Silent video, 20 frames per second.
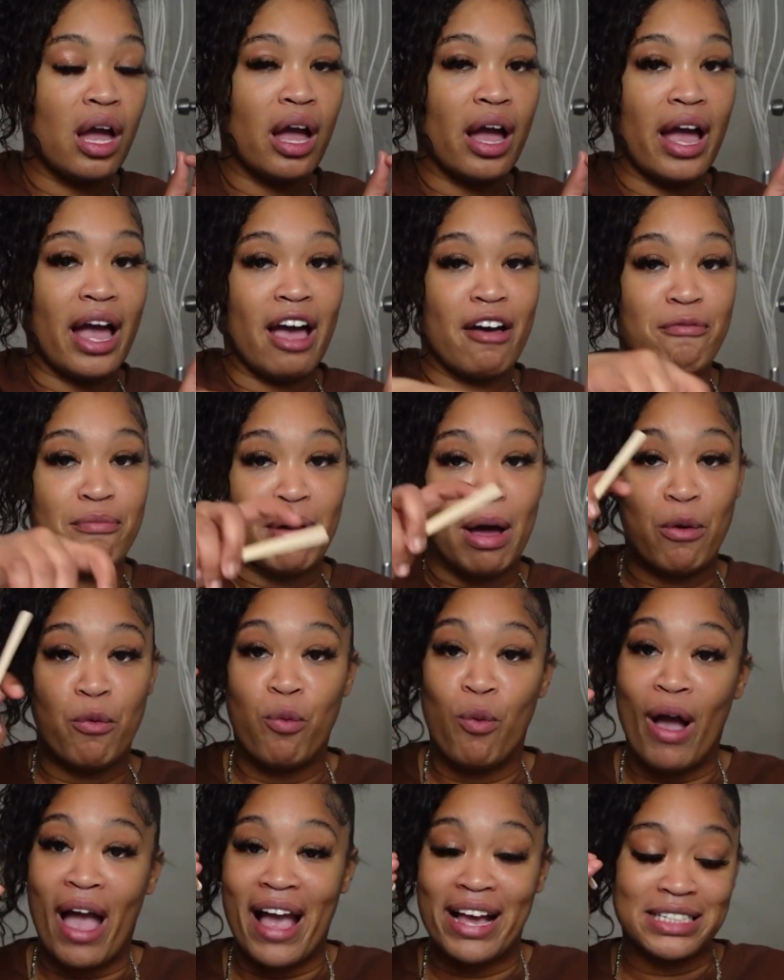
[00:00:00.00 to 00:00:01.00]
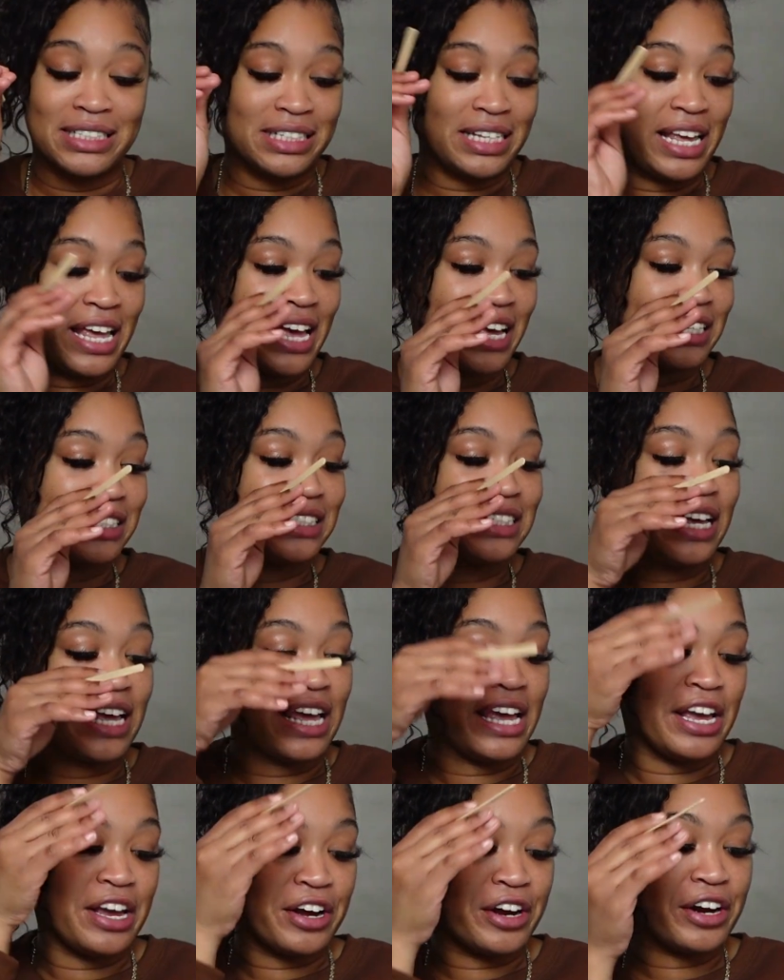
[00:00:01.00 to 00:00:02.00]
I have my wax kits
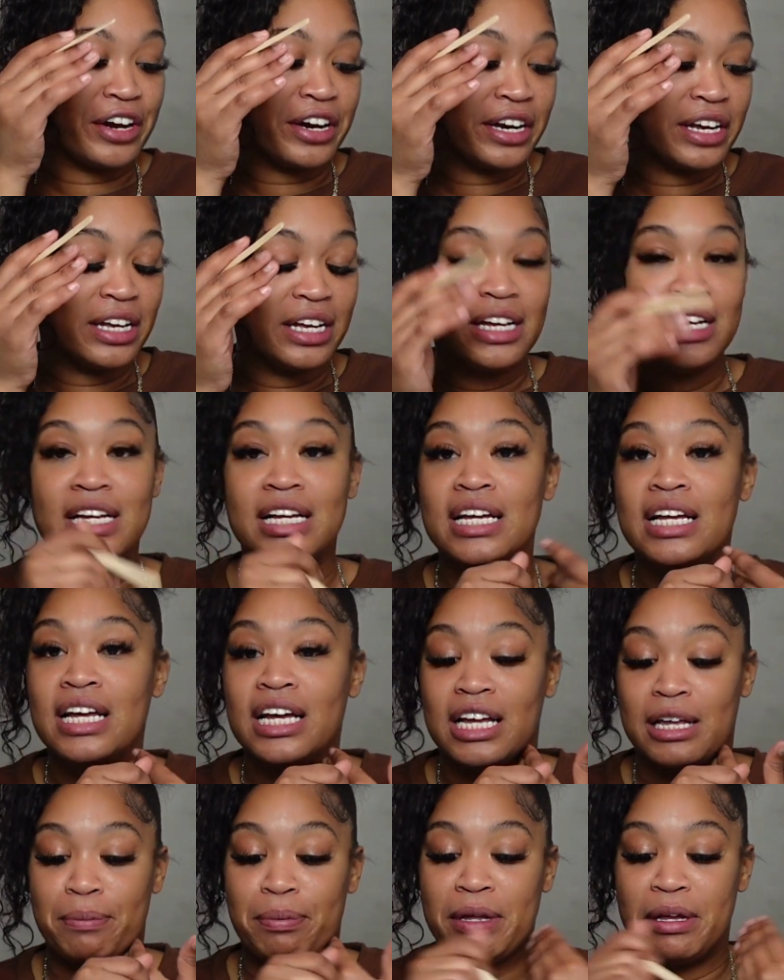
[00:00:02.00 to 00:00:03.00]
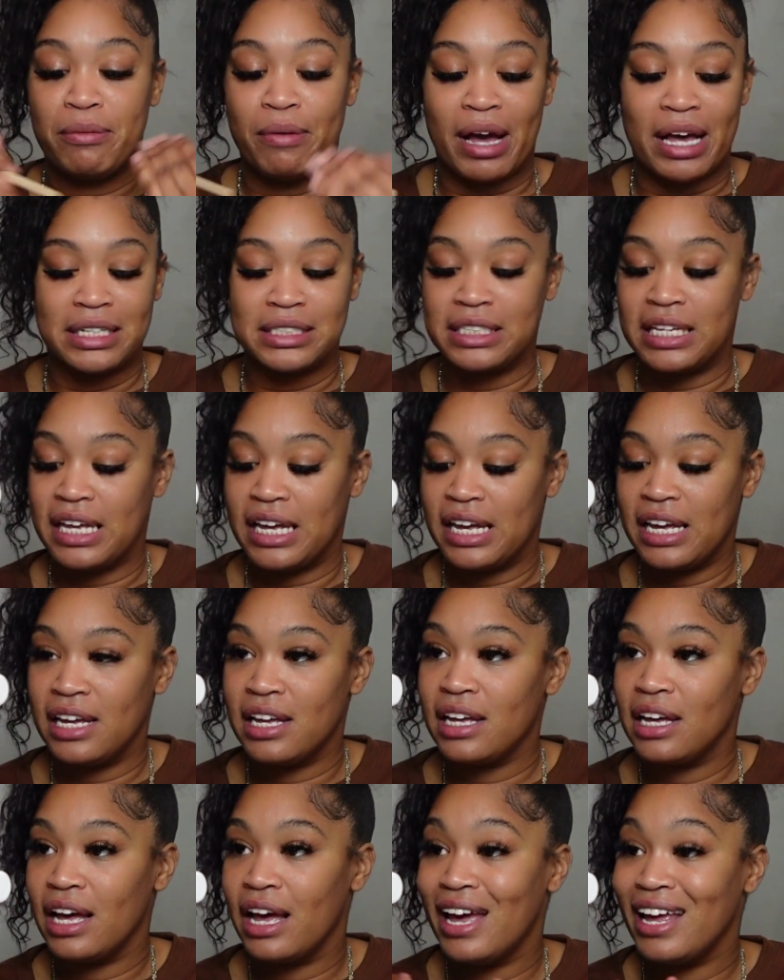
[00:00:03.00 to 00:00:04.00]
here. Complete wax
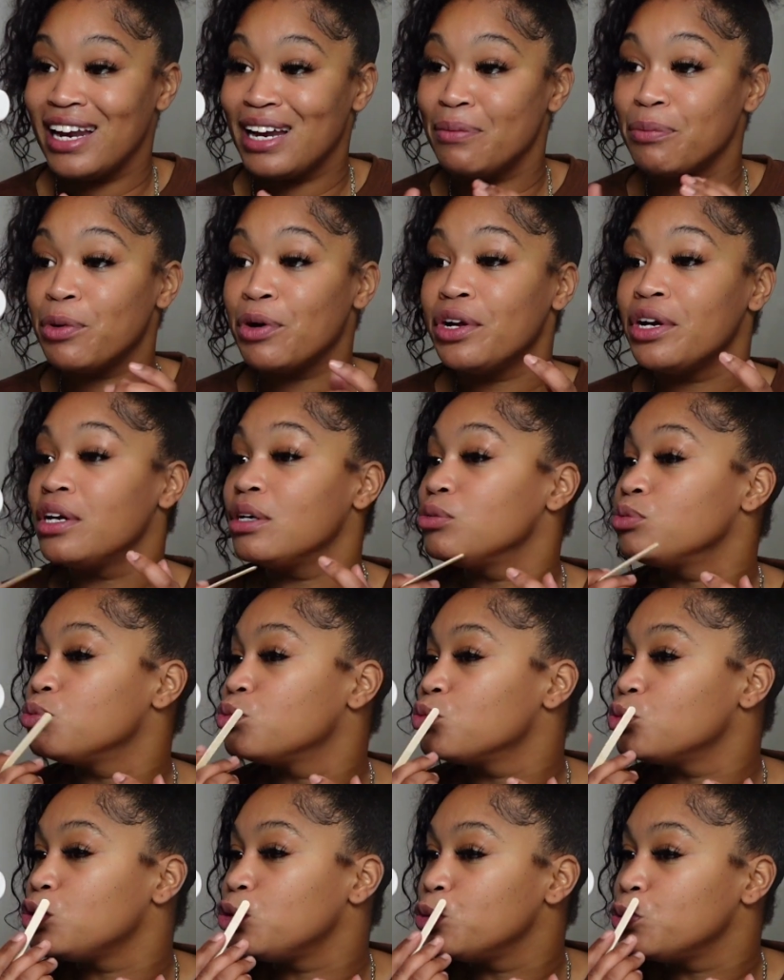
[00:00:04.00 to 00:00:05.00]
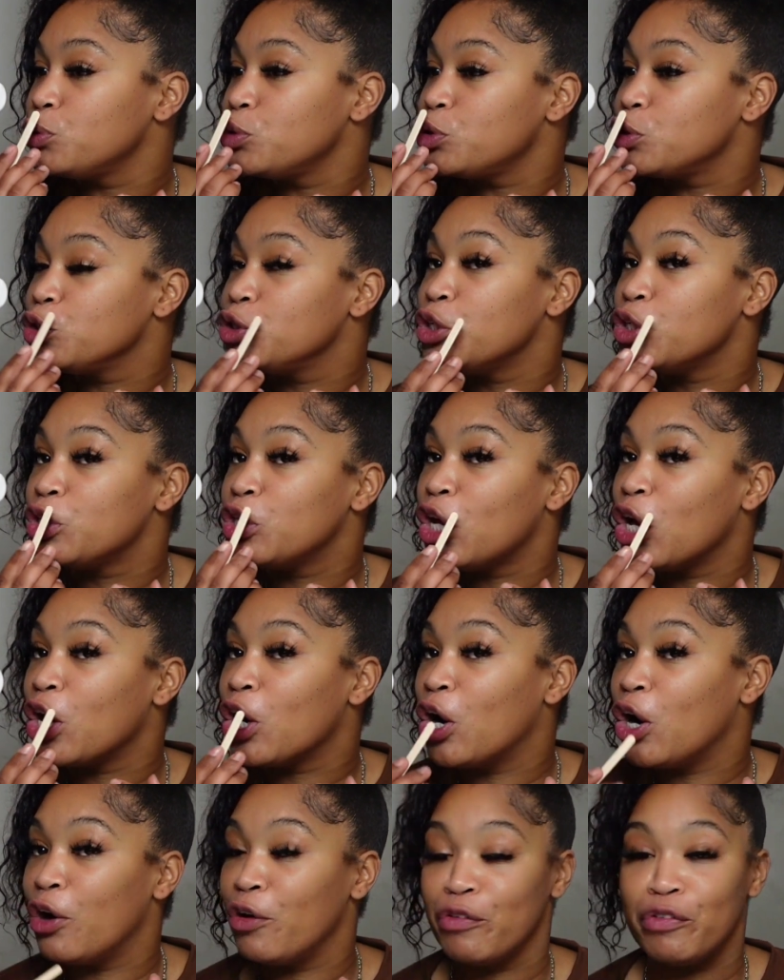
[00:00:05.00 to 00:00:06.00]
kit. And I'm gonna just get that
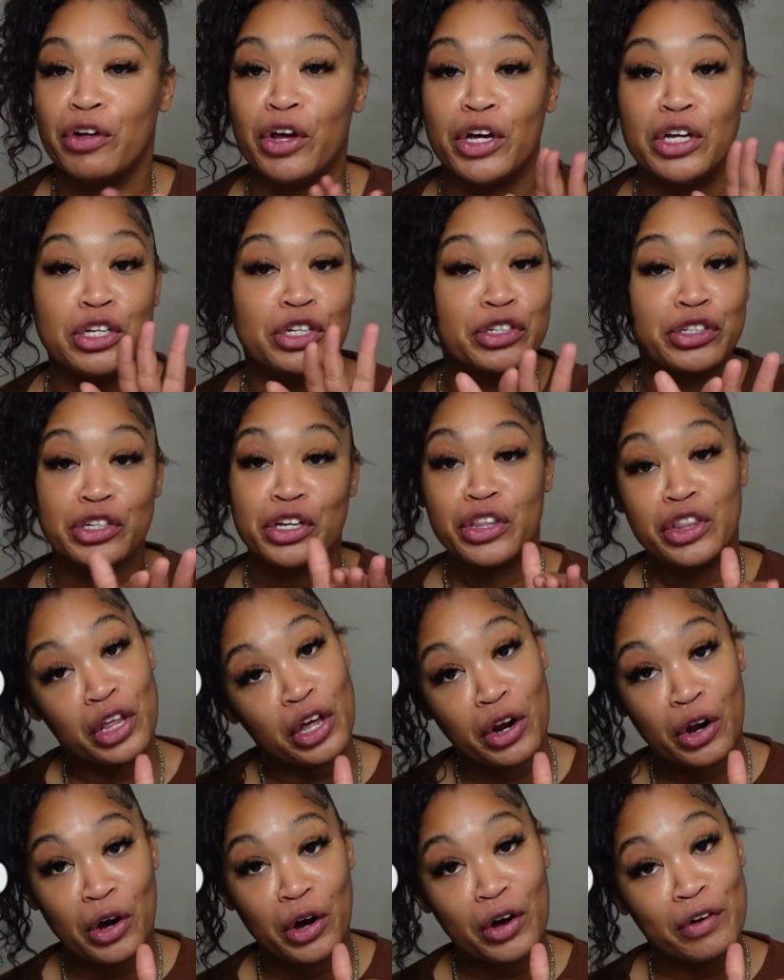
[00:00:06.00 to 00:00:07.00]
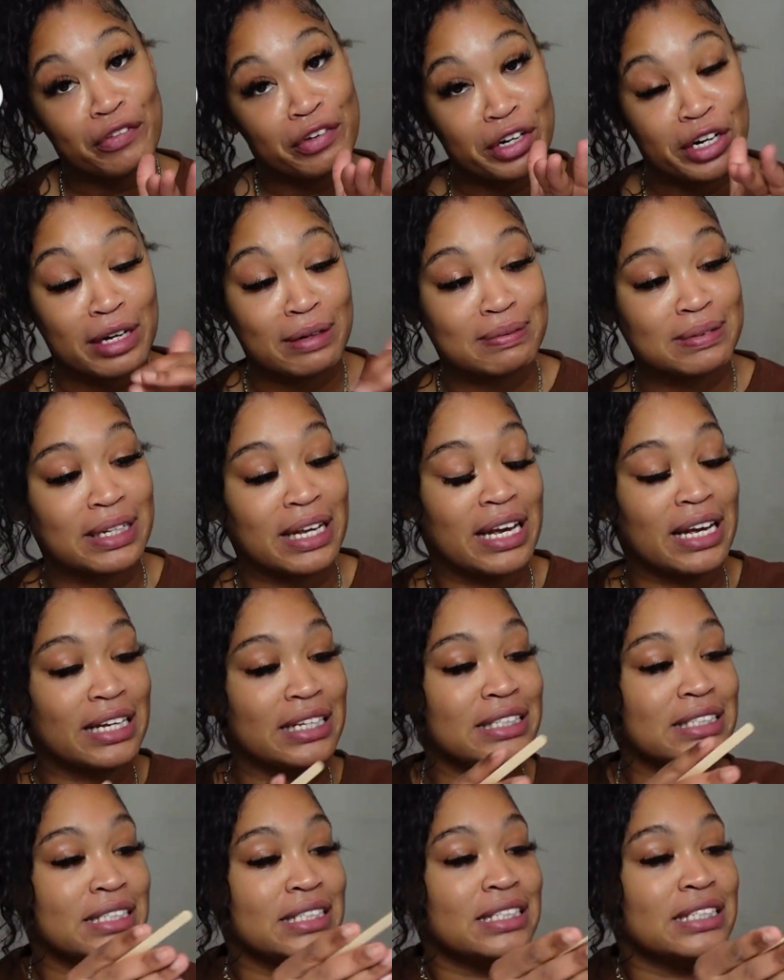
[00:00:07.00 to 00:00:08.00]
off. Like, just get that off, you know what I'm
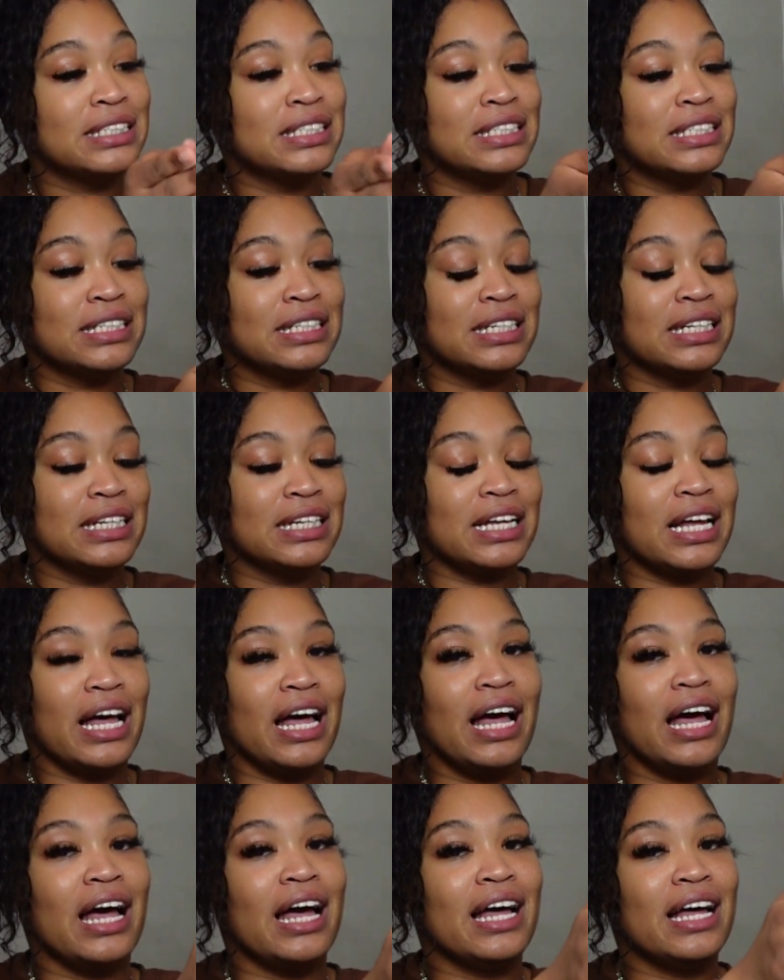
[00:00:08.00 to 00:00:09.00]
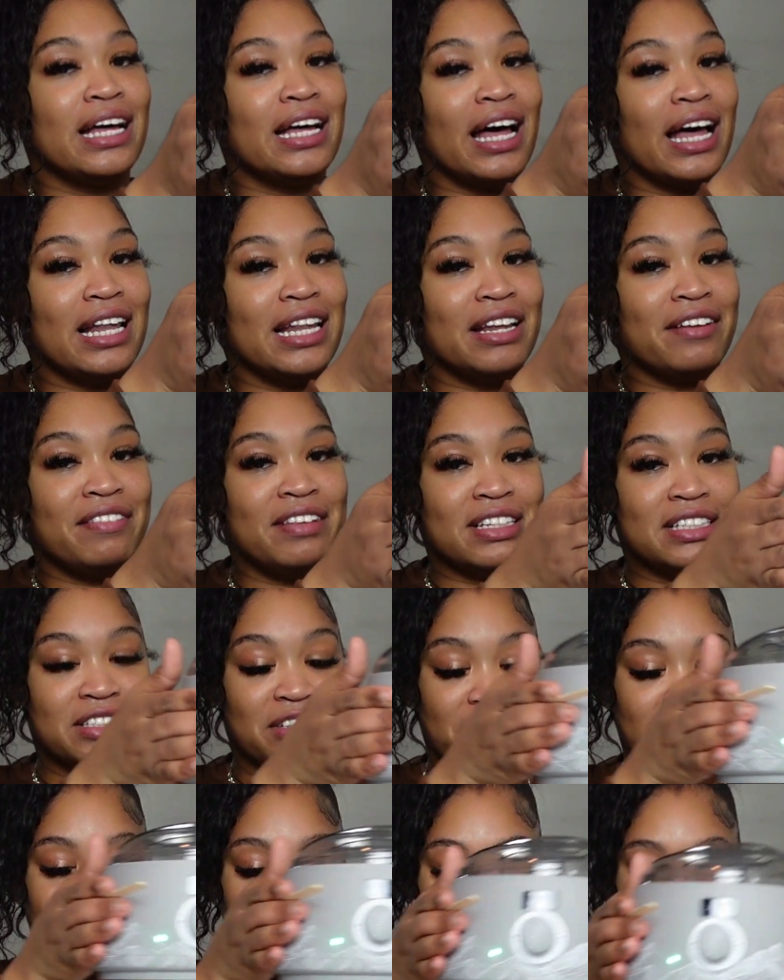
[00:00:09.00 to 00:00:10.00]
saying? I love this
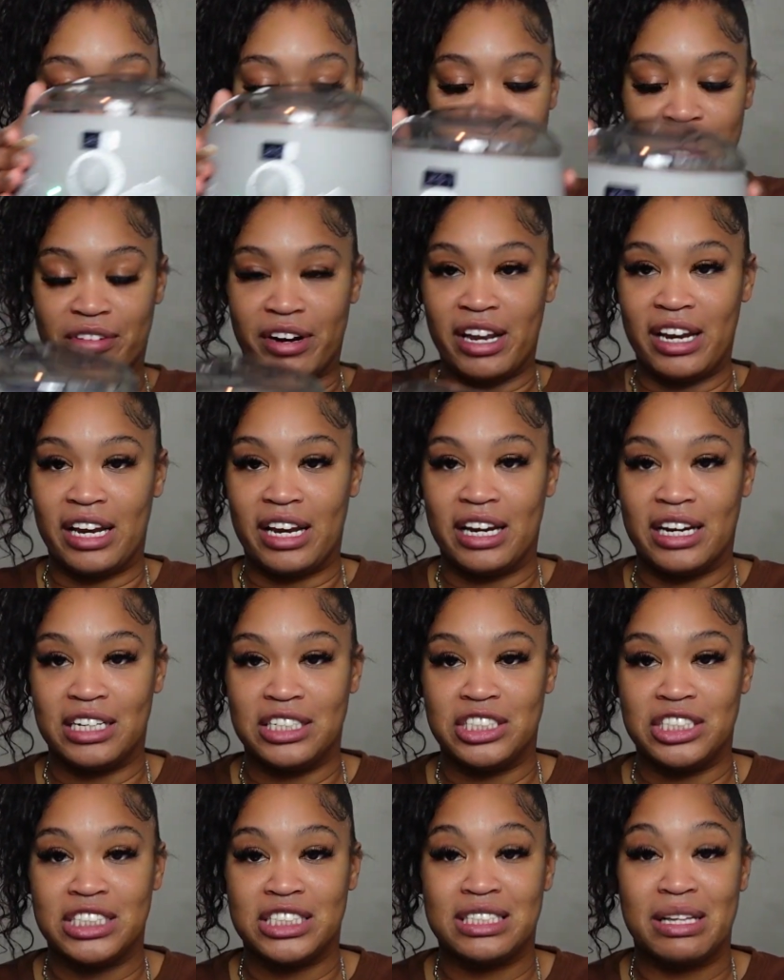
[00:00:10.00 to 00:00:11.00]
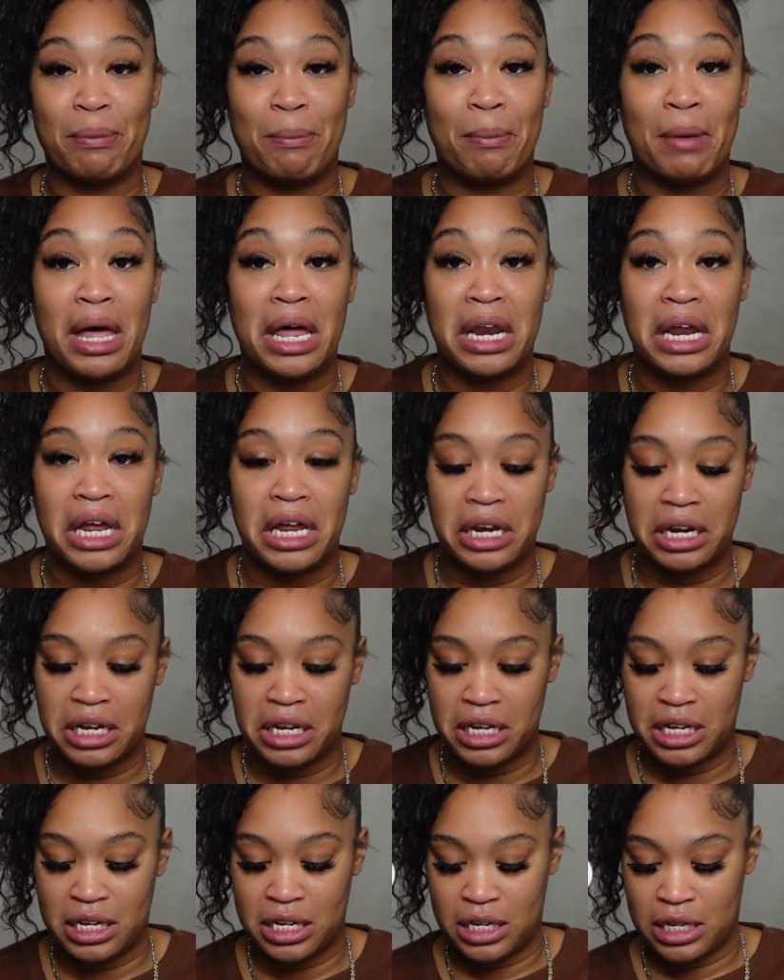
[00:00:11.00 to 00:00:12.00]
little thing already. I just submitted.